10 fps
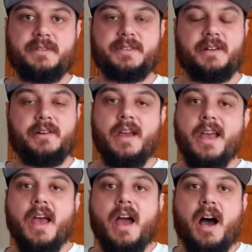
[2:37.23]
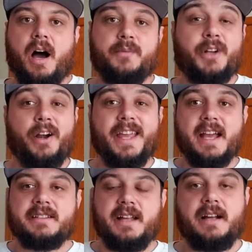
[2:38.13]
So
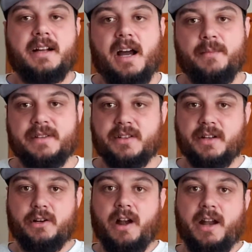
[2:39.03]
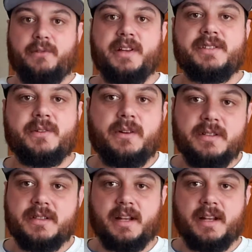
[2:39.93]
tourneyx.com, that's a great resource.